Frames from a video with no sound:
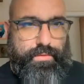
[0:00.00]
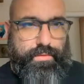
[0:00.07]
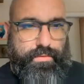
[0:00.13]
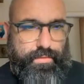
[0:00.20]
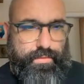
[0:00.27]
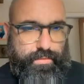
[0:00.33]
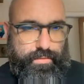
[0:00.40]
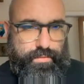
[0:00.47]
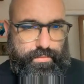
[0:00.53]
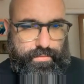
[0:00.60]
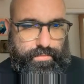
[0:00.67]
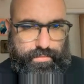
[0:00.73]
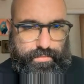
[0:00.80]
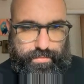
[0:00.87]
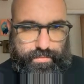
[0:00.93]
to
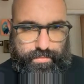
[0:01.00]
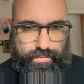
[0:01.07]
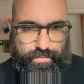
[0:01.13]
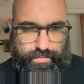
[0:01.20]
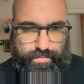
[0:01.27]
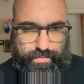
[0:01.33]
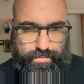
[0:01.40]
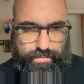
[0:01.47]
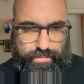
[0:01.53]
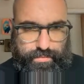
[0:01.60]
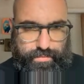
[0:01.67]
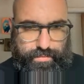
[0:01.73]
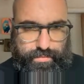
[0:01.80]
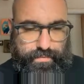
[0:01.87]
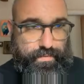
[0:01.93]

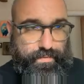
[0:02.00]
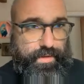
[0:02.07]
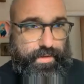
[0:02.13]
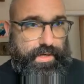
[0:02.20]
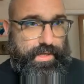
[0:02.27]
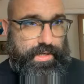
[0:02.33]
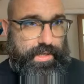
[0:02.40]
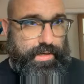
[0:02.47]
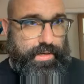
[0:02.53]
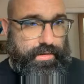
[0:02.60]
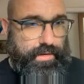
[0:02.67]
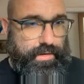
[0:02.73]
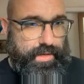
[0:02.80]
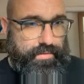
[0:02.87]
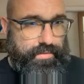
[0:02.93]
see it here.
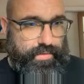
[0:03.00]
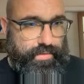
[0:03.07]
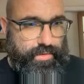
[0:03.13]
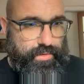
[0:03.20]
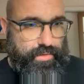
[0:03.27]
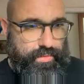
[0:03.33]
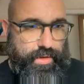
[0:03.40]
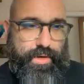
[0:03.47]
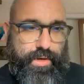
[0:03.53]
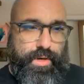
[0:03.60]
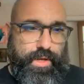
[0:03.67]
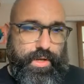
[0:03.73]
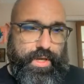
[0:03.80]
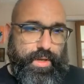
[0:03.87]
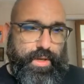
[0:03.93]
And if we go to our
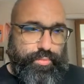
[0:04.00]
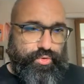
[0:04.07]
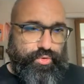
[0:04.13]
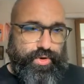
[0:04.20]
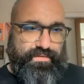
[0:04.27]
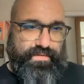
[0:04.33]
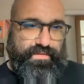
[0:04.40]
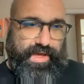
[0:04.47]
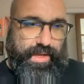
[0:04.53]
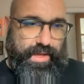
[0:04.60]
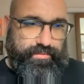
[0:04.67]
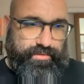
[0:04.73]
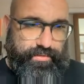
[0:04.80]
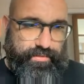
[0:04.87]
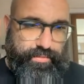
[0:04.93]
prefabs,
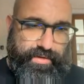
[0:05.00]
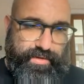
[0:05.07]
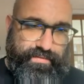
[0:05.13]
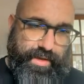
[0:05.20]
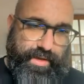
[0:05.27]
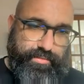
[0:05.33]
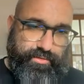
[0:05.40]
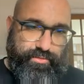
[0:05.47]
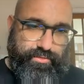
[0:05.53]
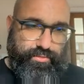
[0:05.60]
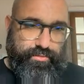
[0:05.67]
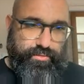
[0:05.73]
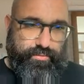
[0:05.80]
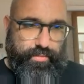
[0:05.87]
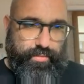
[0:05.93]
these prefabs are
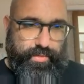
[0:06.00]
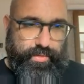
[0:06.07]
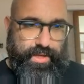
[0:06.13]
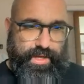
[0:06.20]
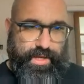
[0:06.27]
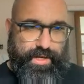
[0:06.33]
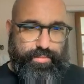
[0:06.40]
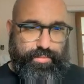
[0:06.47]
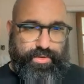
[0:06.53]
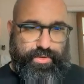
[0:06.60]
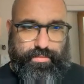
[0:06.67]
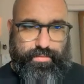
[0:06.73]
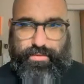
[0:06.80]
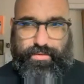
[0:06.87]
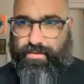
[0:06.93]
tools where we can kind of build
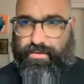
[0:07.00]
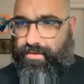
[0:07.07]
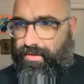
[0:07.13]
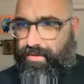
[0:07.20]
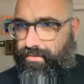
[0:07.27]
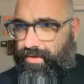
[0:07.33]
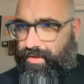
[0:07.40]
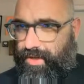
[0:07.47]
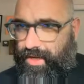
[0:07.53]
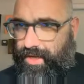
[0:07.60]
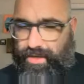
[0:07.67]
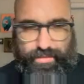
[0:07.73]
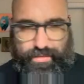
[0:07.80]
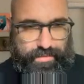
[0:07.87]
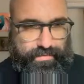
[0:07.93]
some of this stuff. It
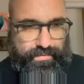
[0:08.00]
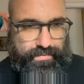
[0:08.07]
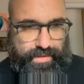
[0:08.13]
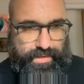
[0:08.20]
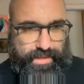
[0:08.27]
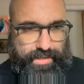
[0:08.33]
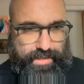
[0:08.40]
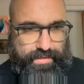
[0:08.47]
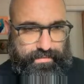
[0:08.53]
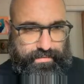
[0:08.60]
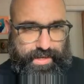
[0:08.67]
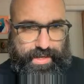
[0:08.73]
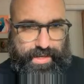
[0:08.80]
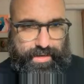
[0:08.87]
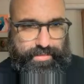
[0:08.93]
kind of looks like it is
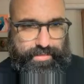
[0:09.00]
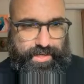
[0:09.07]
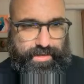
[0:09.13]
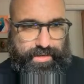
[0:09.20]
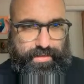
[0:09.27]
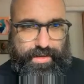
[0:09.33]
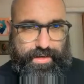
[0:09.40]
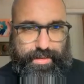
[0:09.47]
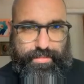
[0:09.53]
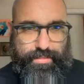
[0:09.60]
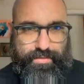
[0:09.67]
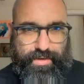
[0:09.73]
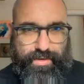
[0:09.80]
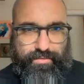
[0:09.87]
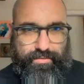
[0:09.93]
not updated there, but
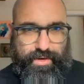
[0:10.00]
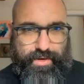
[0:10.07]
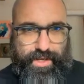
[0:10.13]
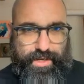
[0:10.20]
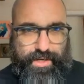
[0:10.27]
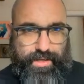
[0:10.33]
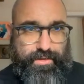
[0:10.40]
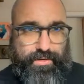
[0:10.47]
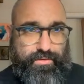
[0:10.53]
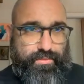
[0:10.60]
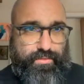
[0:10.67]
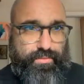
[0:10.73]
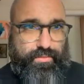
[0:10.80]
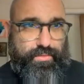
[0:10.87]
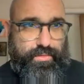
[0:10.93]
if I drag it
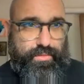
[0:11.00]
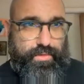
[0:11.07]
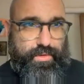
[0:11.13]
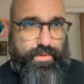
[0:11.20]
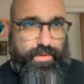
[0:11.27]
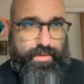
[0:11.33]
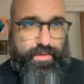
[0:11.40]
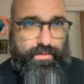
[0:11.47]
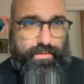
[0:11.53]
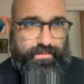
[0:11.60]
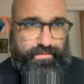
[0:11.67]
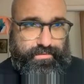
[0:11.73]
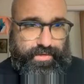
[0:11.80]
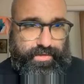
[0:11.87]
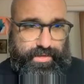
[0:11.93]
into the
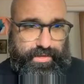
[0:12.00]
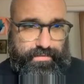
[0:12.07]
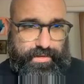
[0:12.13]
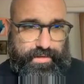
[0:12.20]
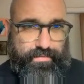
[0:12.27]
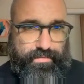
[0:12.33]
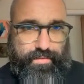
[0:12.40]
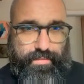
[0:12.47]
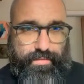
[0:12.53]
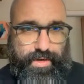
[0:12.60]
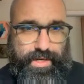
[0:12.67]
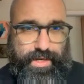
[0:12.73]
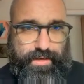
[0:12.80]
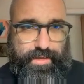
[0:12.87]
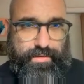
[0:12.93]
scene, does it have the
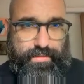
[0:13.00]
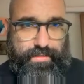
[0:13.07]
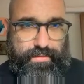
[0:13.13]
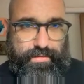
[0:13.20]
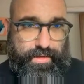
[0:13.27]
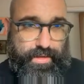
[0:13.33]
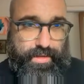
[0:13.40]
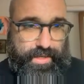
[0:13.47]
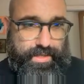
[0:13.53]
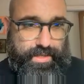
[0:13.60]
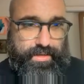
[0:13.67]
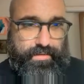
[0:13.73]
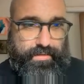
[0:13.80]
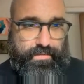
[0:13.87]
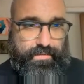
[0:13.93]
right? It
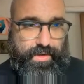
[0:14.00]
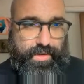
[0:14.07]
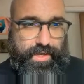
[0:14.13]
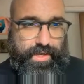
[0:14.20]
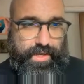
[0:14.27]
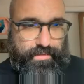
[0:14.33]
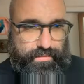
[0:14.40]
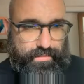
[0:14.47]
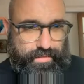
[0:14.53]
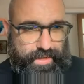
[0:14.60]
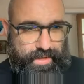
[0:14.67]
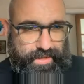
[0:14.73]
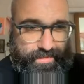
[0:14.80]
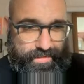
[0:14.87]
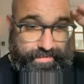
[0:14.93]
does. Okay, so
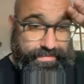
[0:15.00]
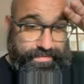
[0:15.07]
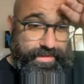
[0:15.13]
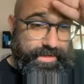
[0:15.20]
this